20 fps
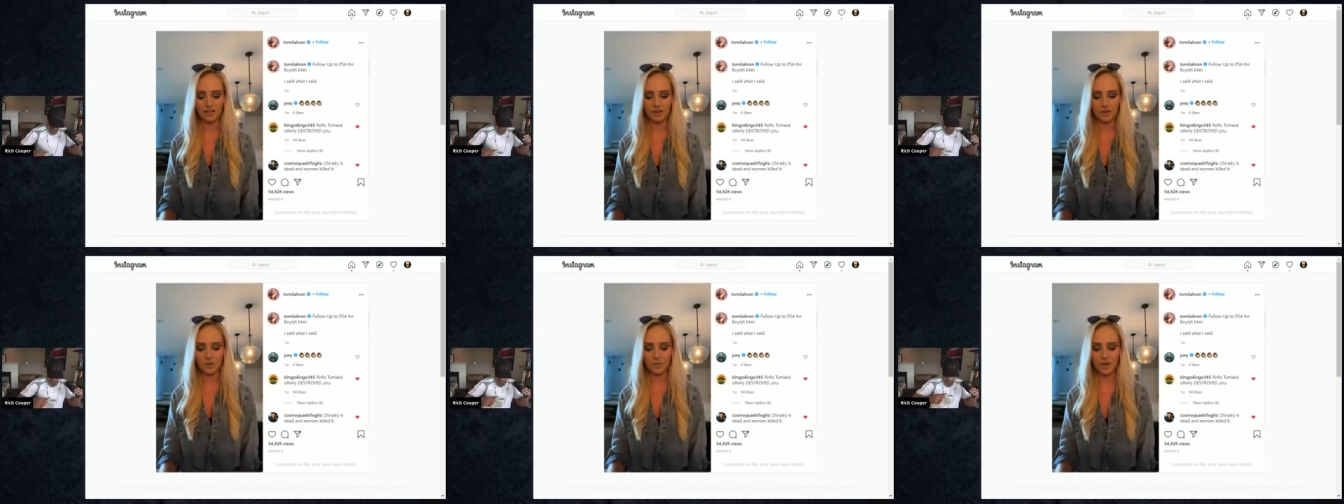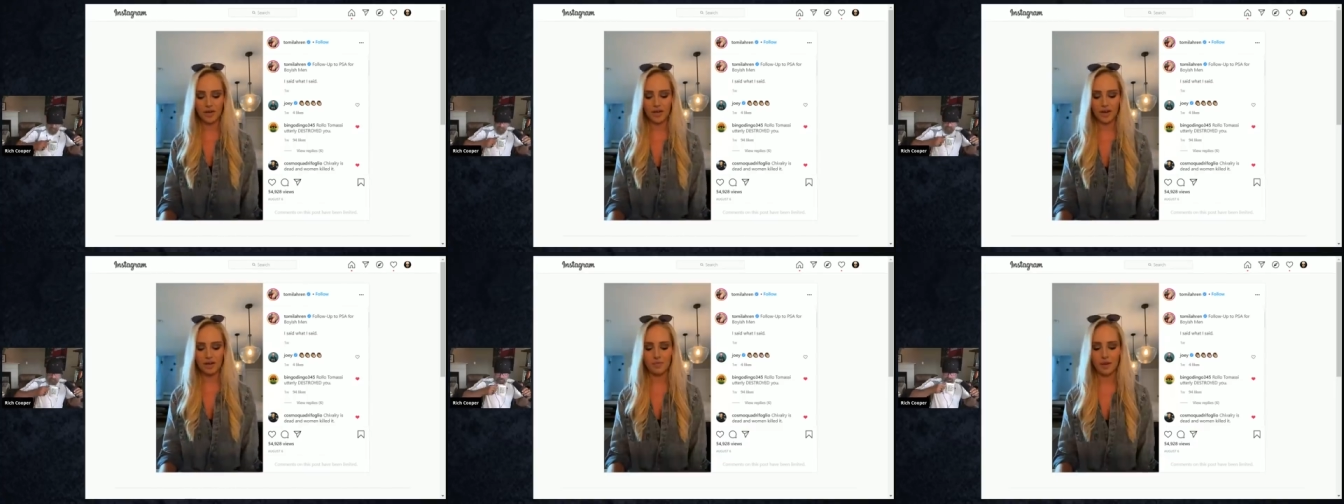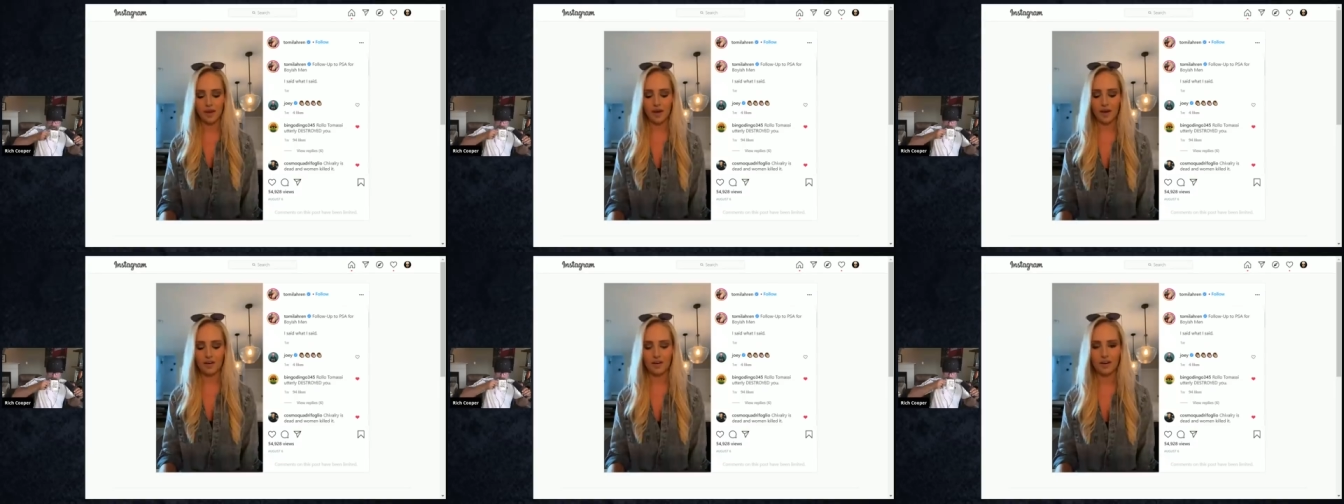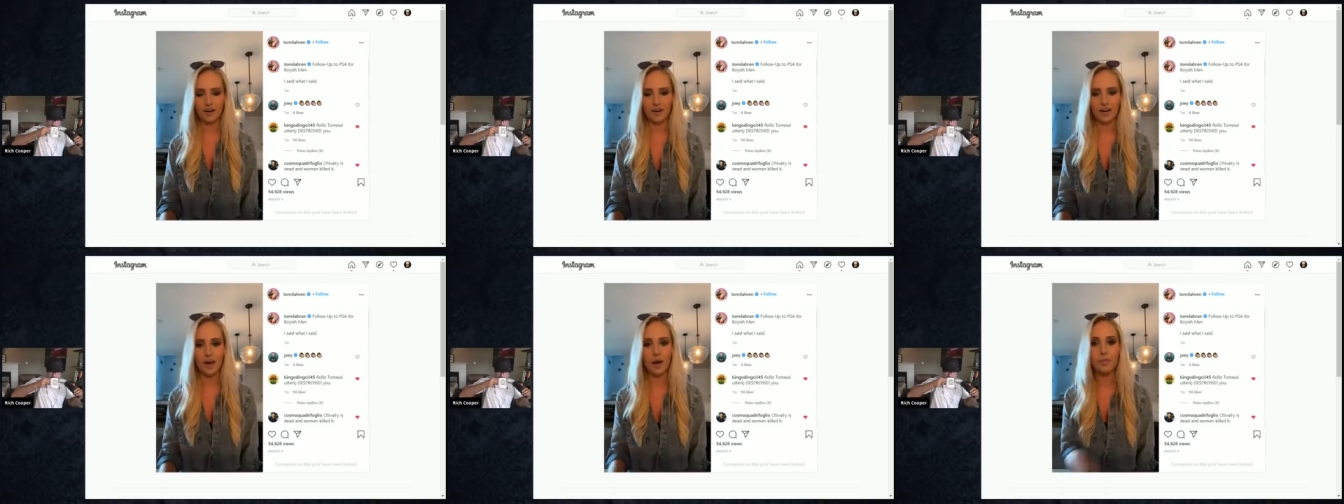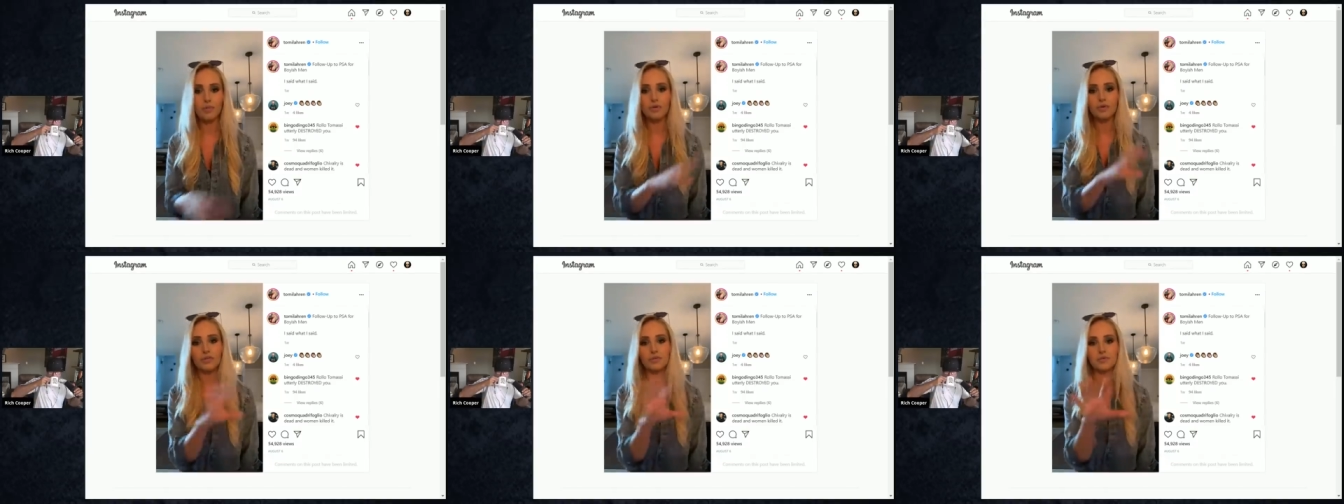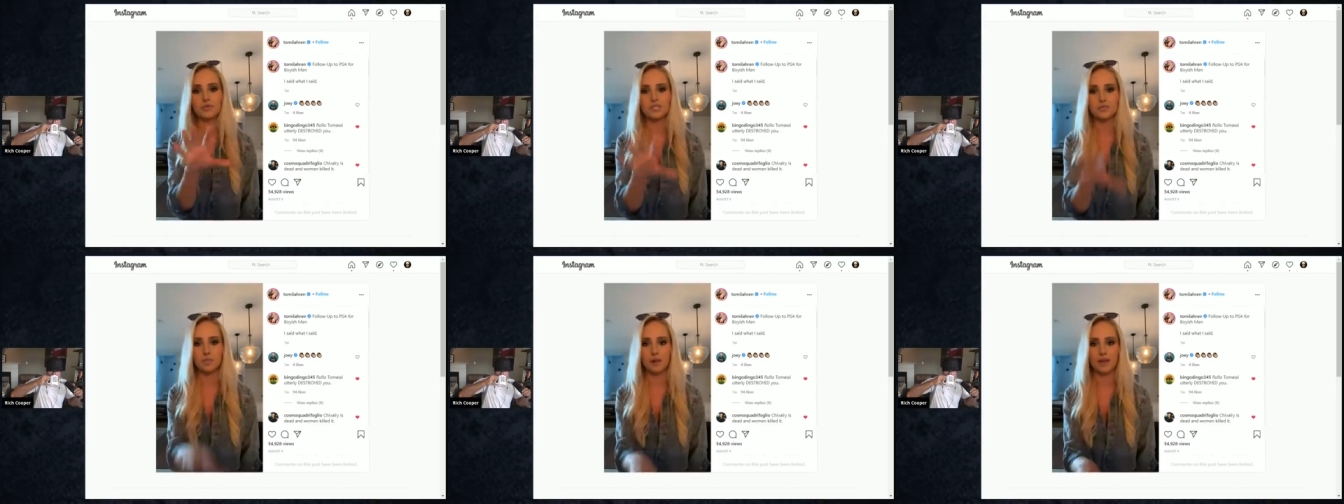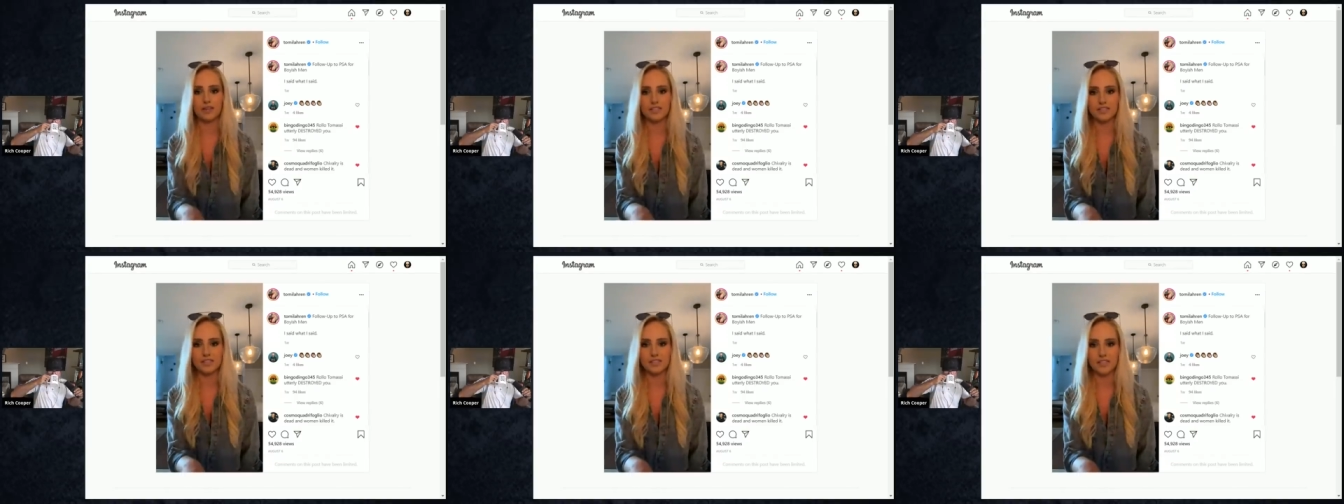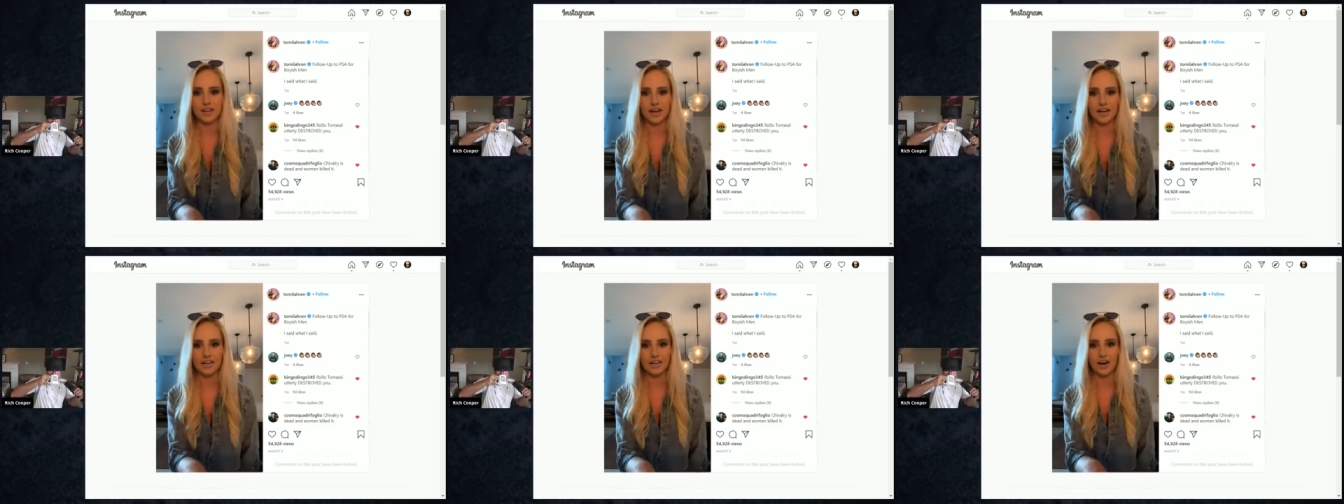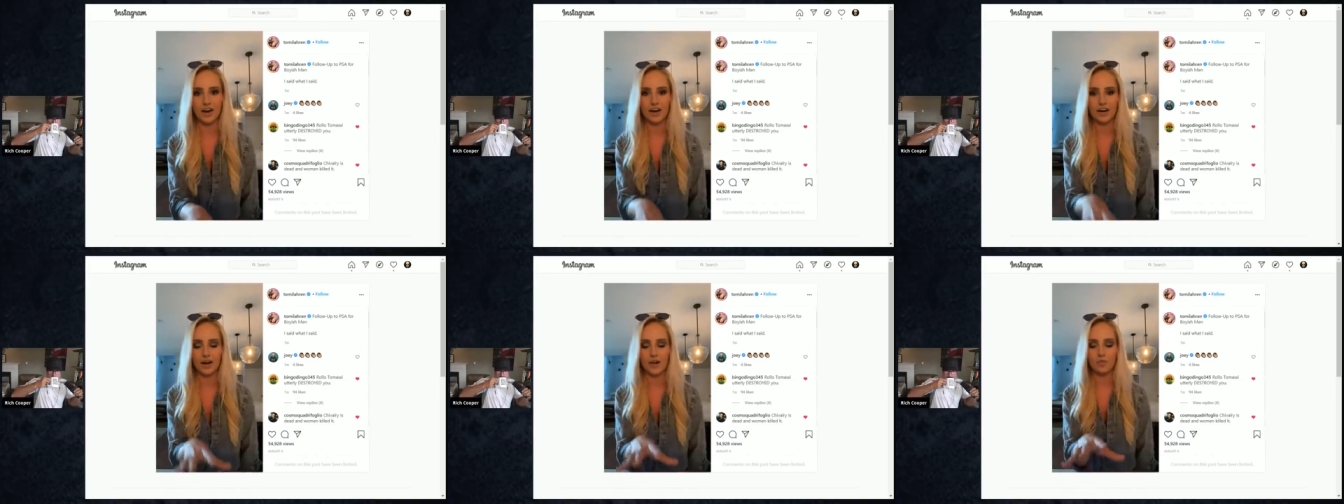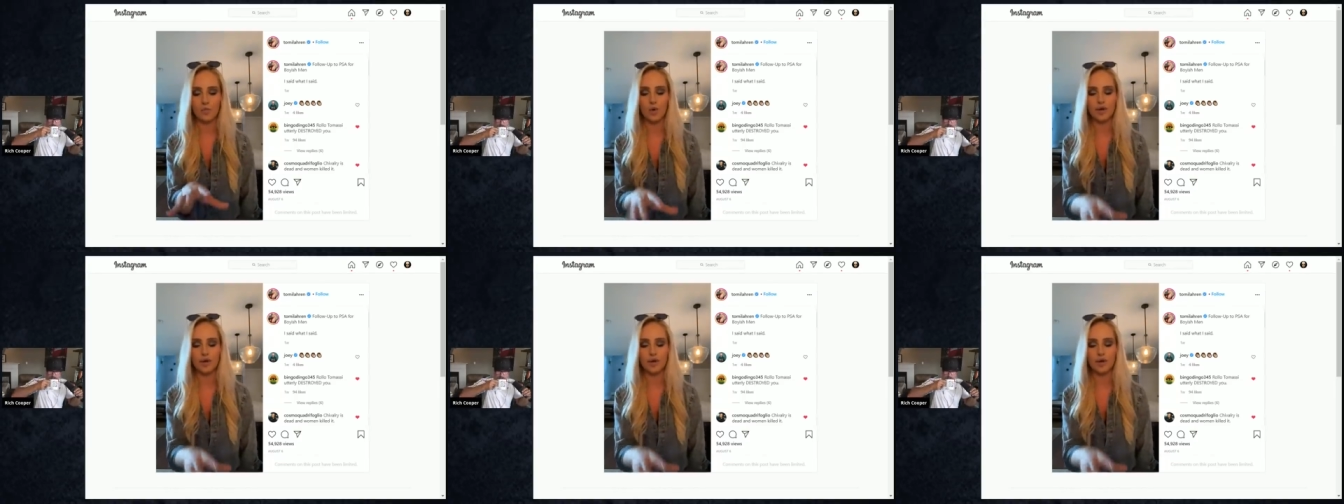a little bit about a couple of the responses that I got.